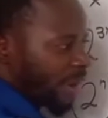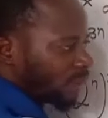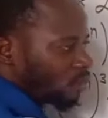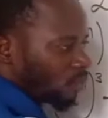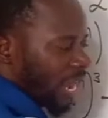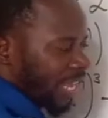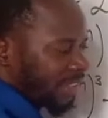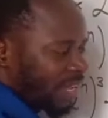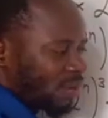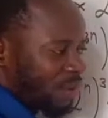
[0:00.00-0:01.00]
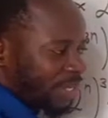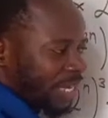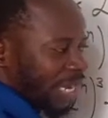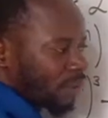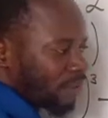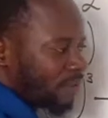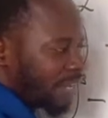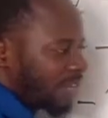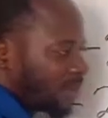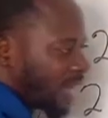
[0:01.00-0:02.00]
want to write equation out of
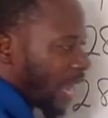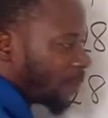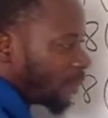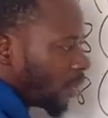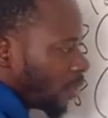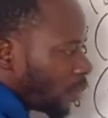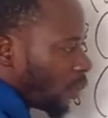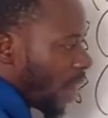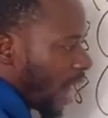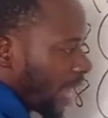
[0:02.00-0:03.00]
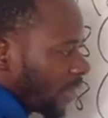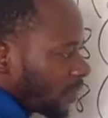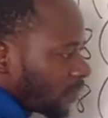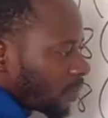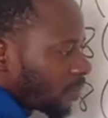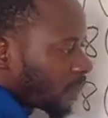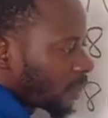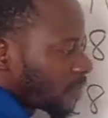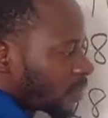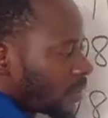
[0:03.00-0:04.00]
this, it becomes y
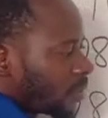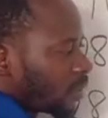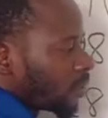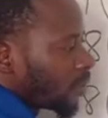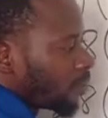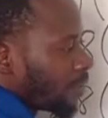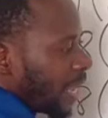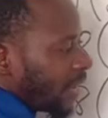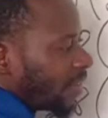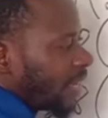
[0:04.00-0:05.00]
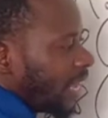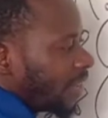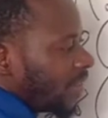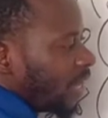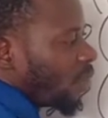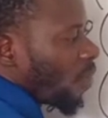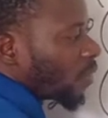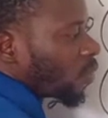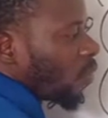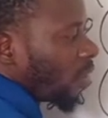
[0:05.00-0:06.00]
minus 8
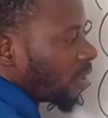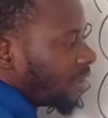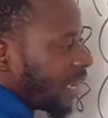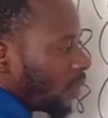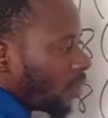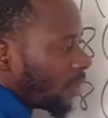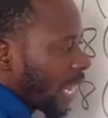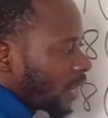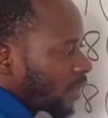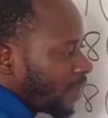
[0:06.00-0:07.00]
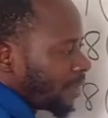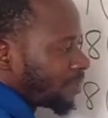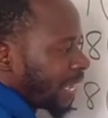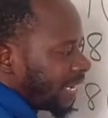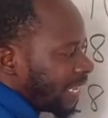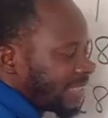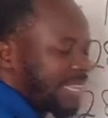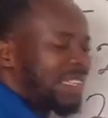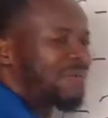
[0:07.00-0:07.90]
equals what? 0. That's what I mean by this is the